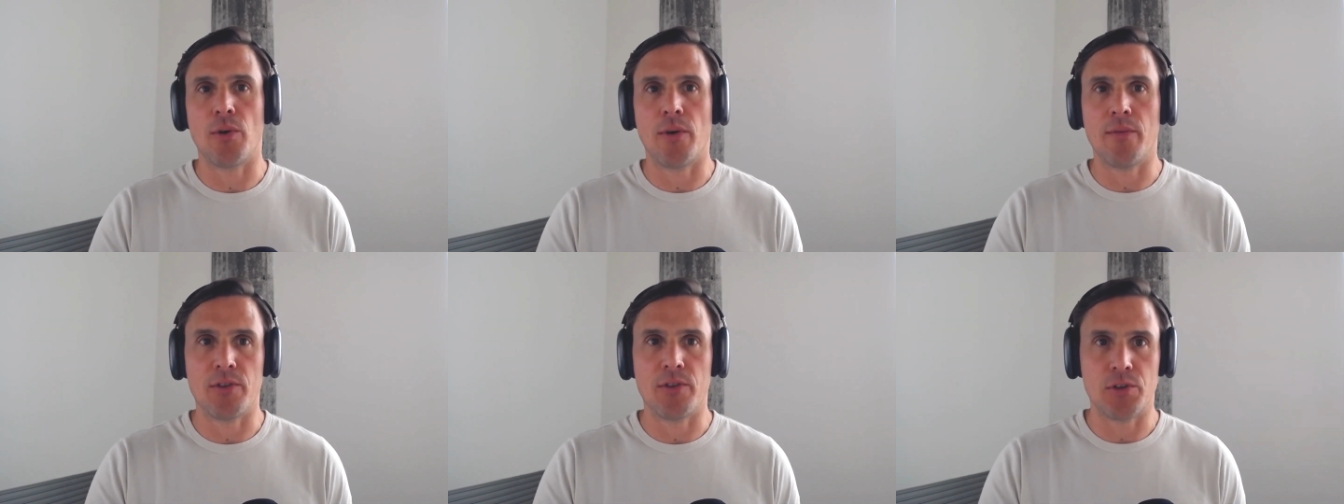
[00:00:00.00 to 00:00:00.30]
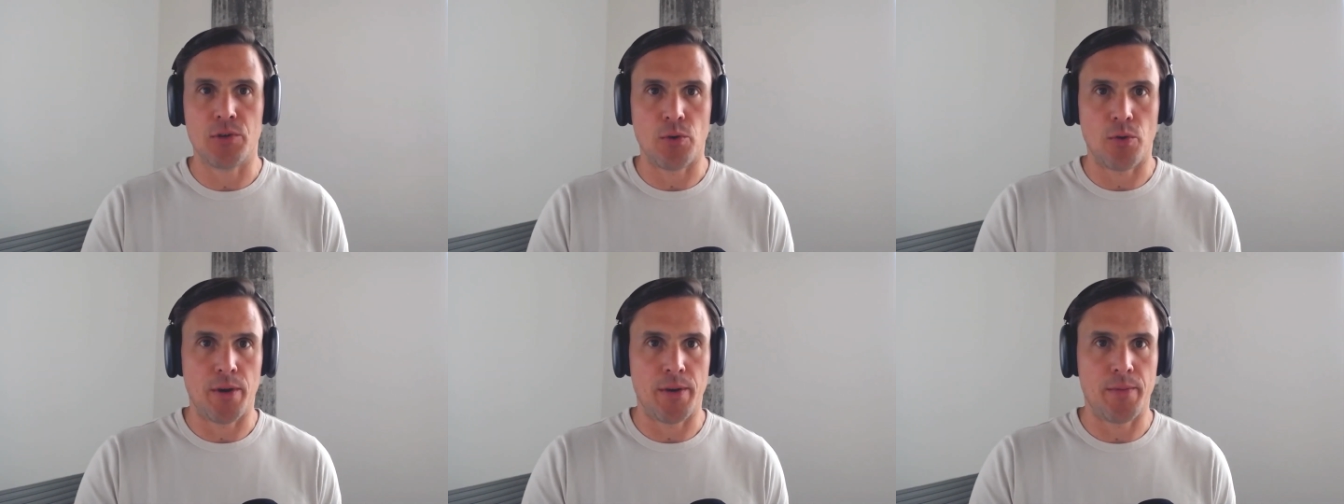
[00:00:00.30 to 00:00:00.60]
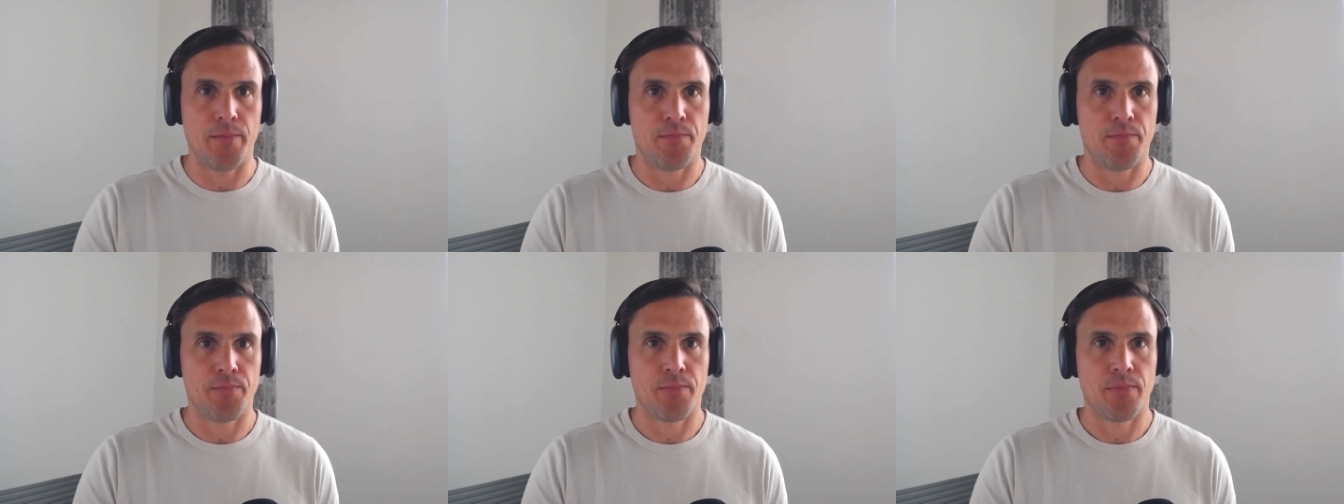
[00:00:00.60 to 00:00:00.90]
inventory.
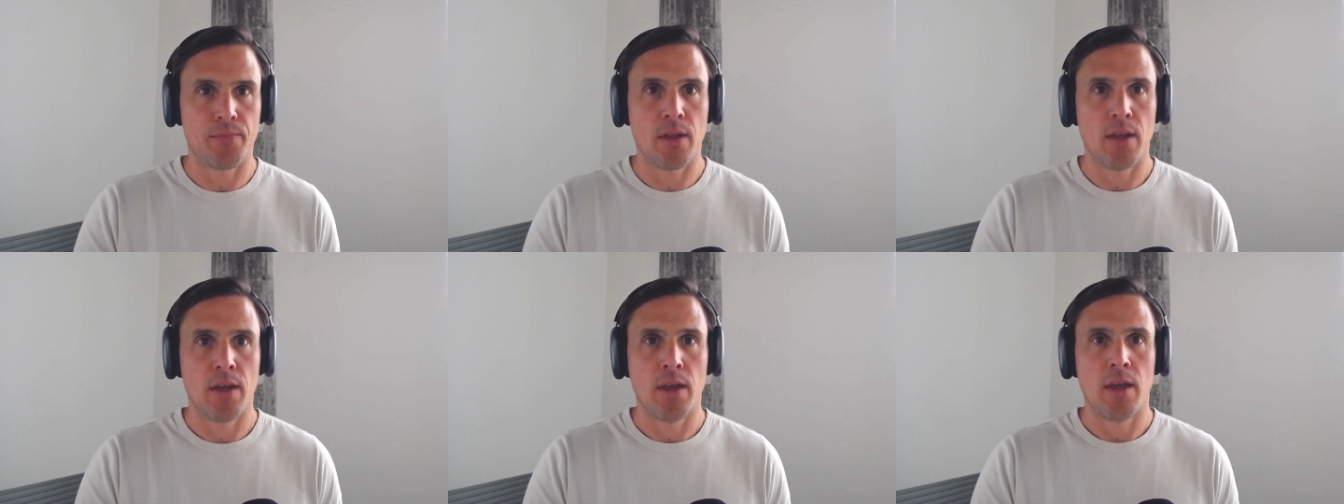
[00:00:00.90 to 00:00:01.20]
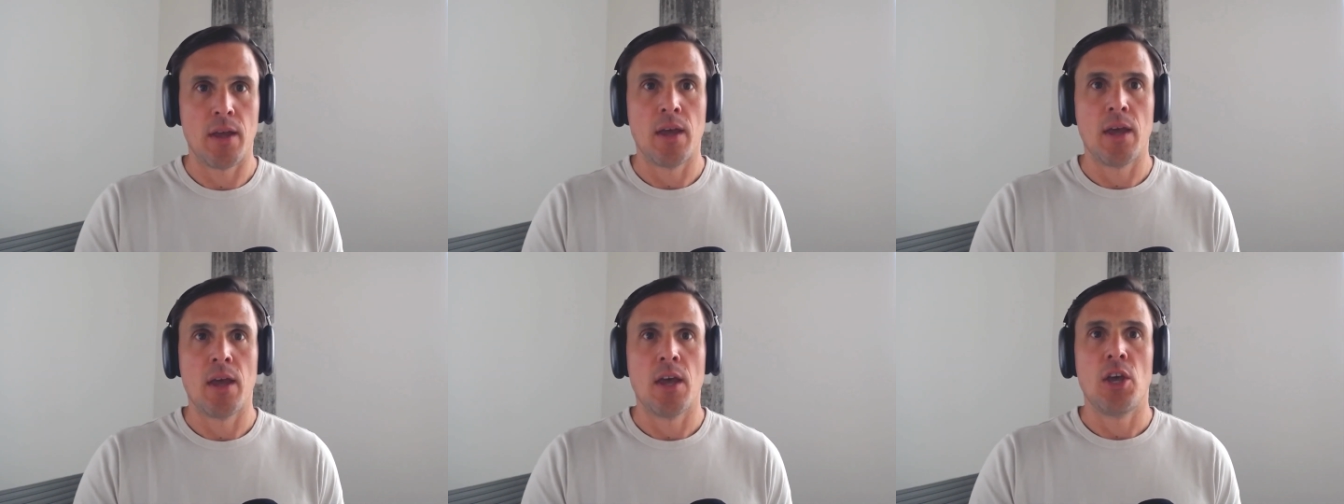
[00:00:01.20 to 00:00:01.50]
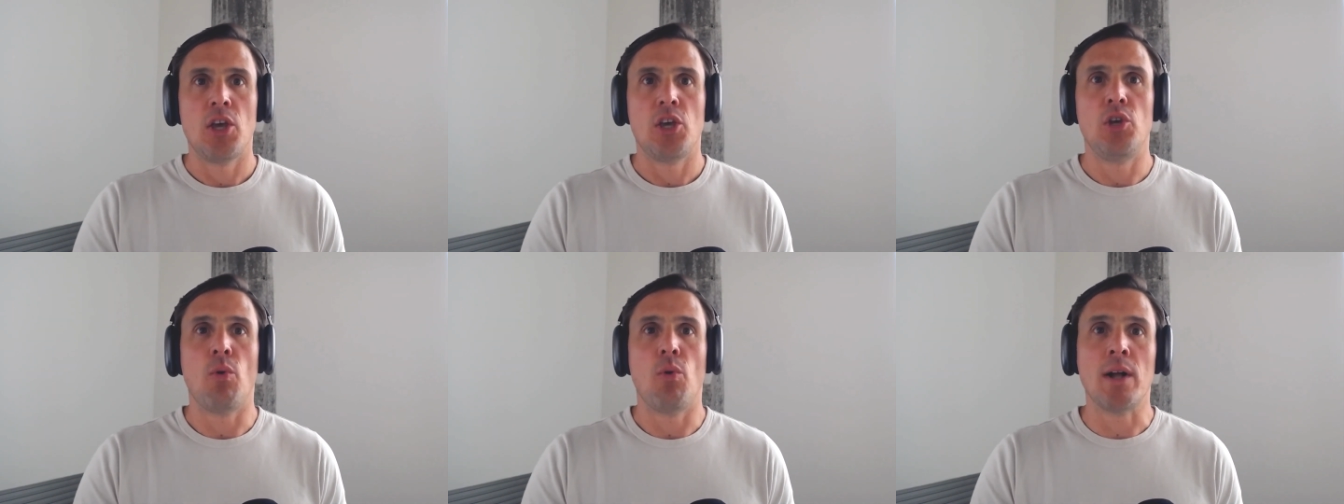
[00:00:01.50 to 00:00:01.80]

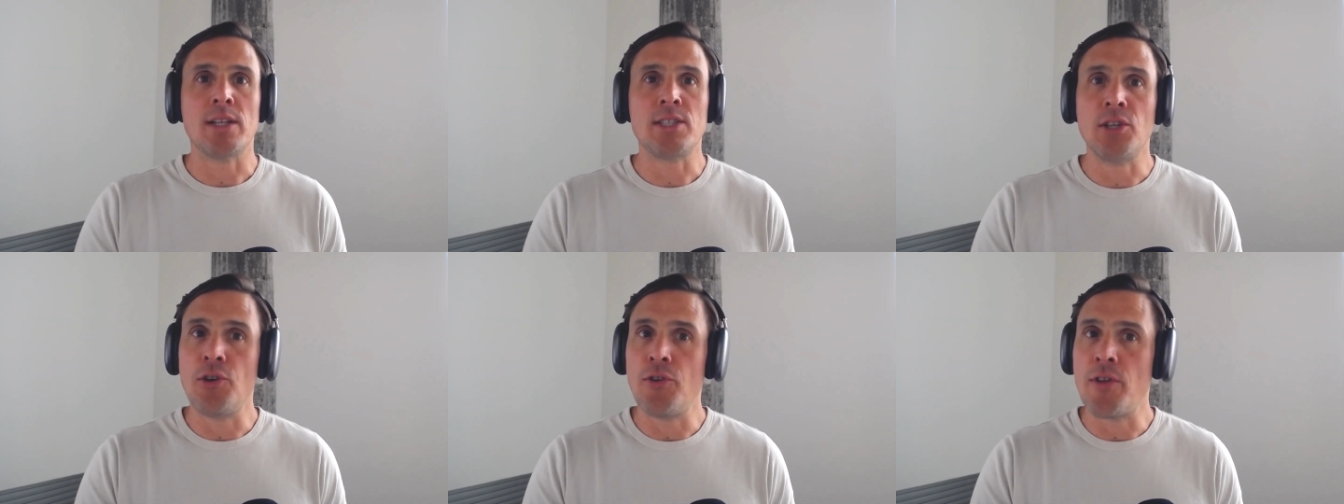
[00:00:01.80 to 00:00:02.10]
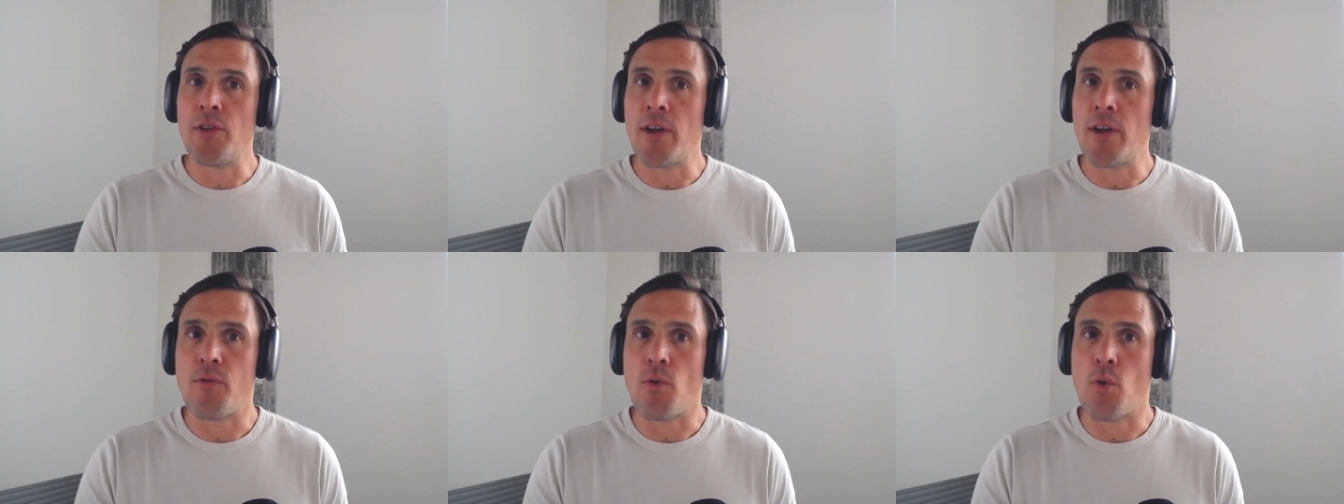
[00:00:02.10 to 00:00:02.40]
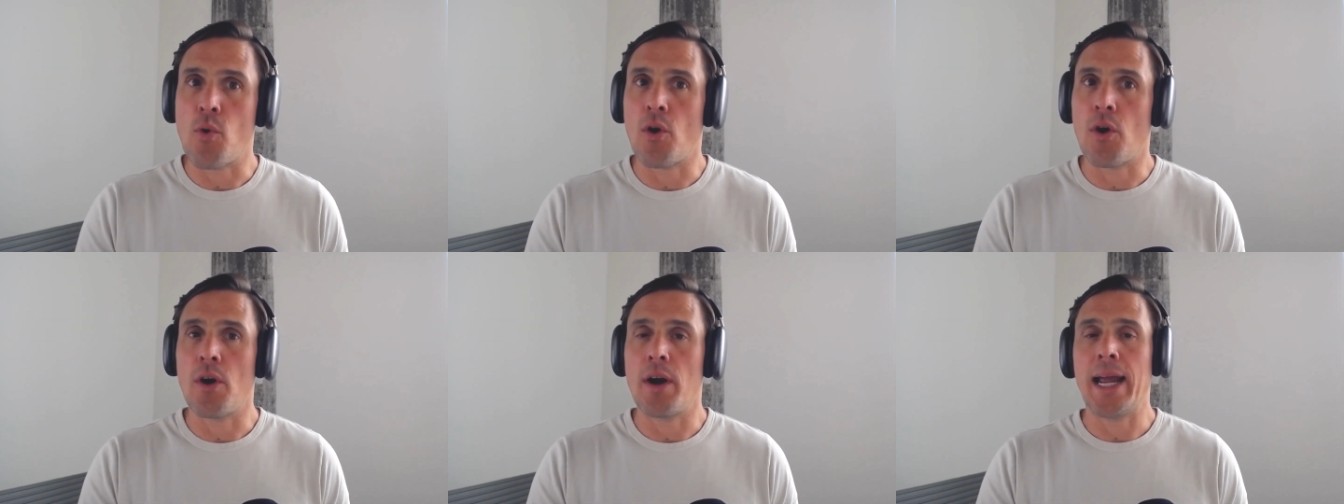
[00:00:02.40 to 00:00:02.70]
You'll want to do that
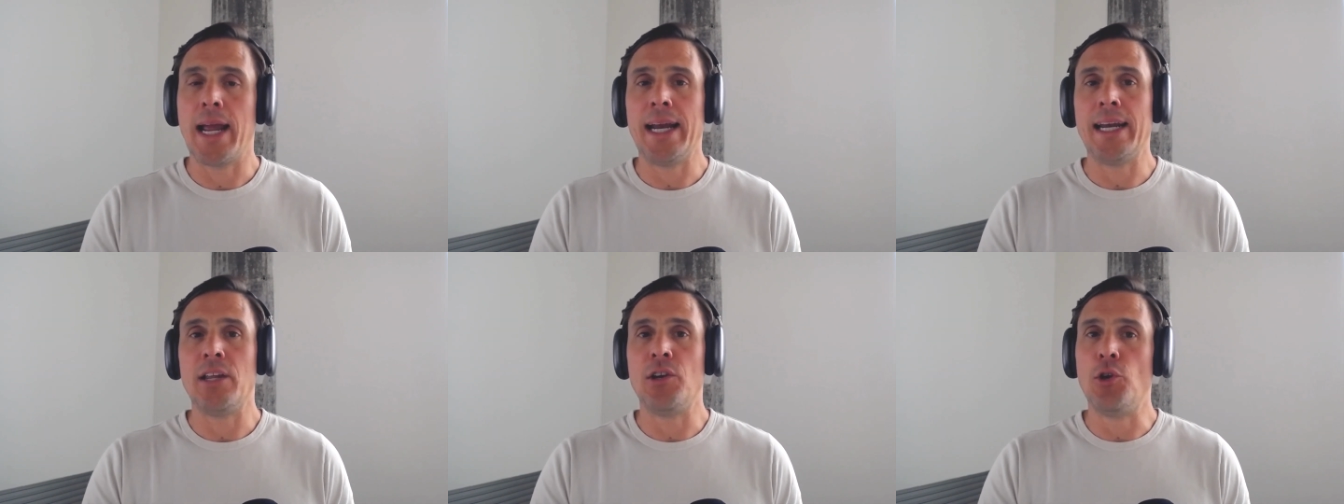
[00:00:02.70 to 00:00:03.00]
for any